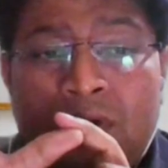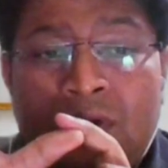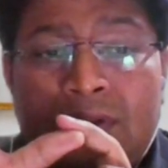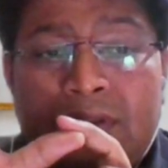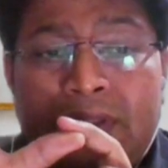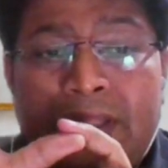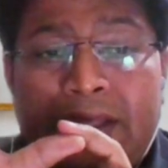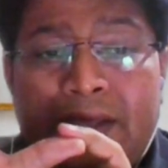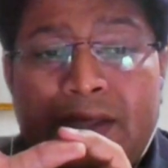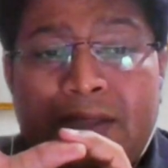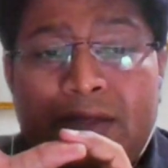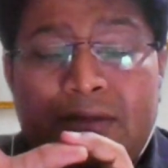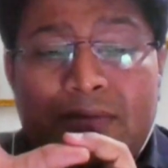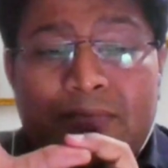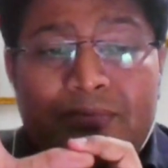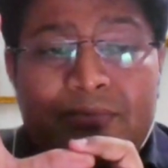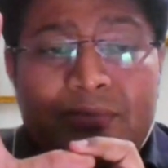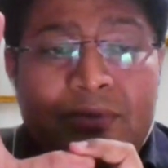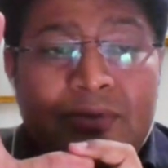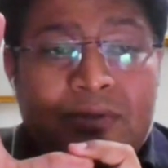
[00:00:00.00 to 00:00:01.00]

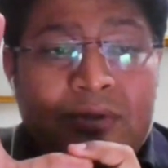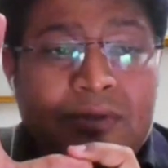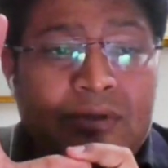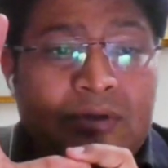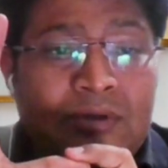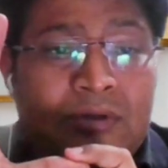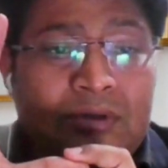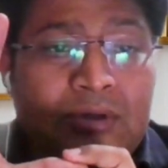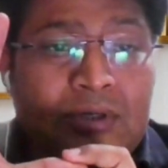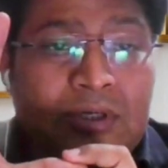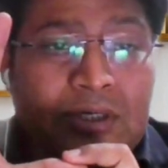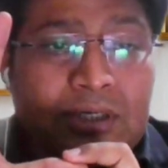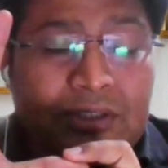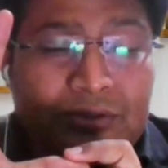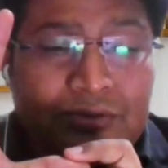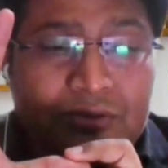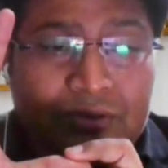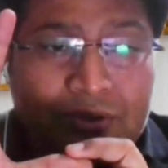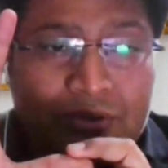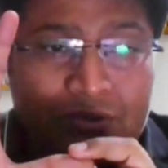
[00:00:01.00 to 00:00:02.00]
then, uh,
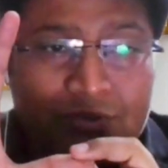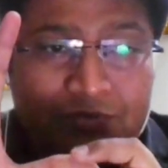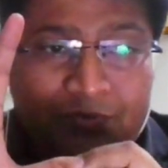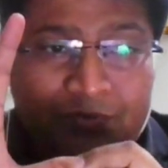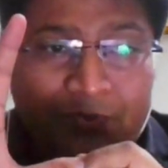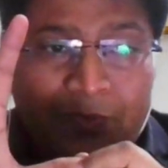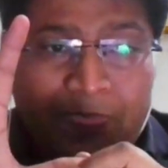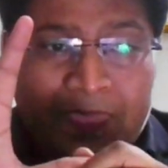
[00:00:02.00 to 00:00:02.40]
you know,